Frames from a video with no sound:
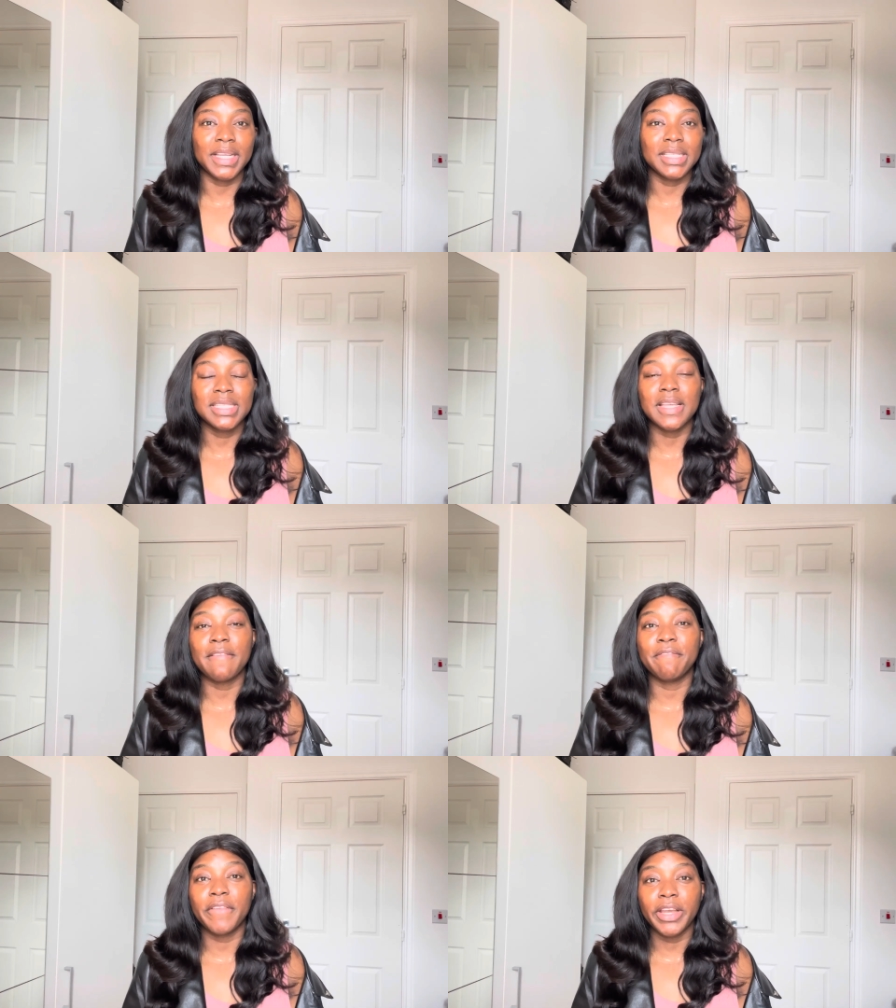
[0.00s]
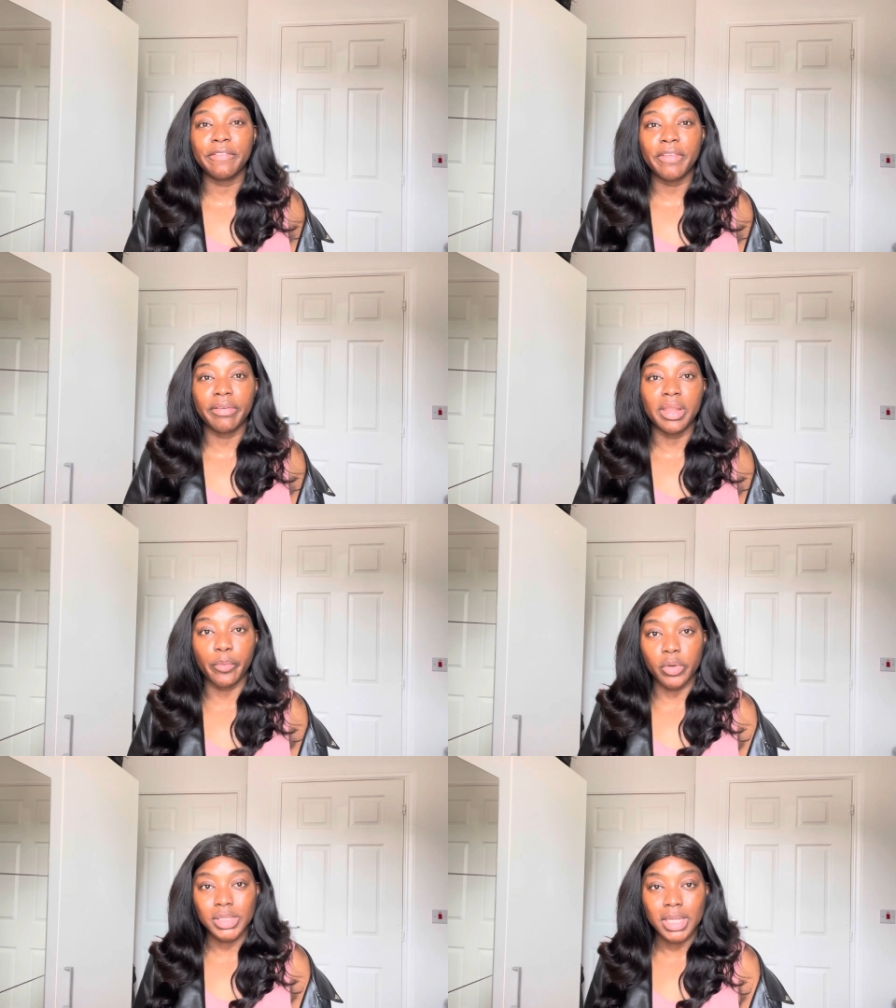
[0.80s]
These are very, very
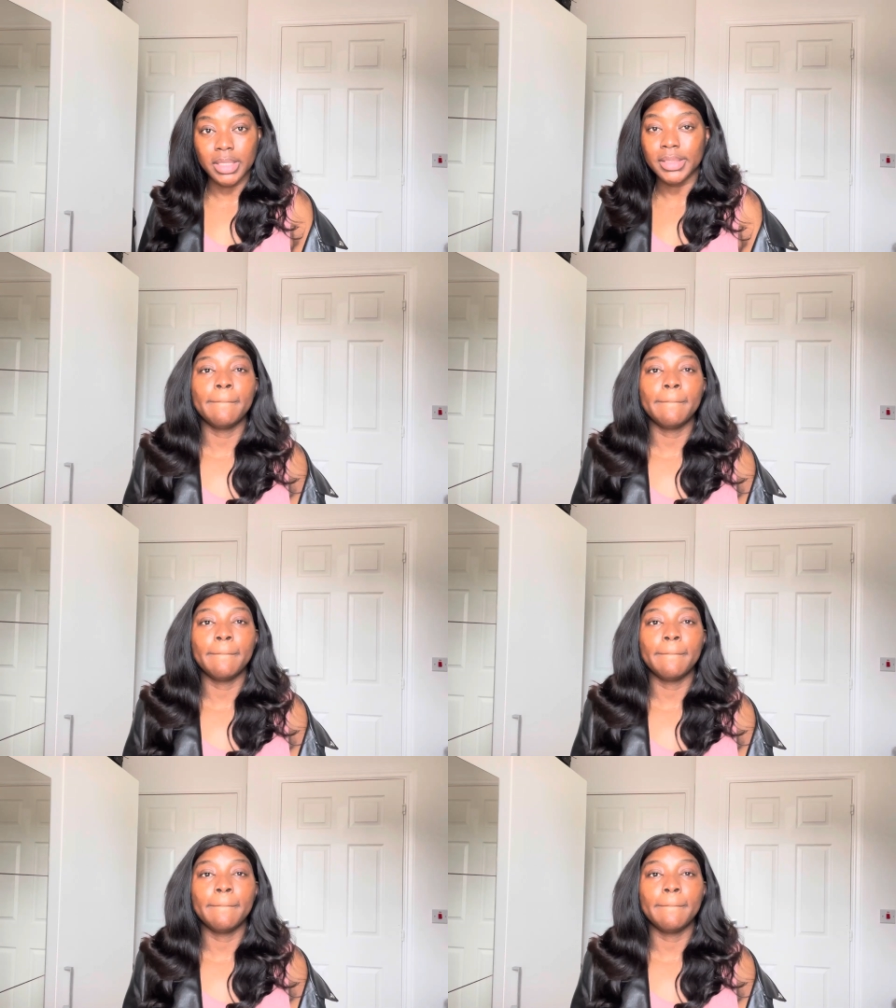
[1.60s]
important.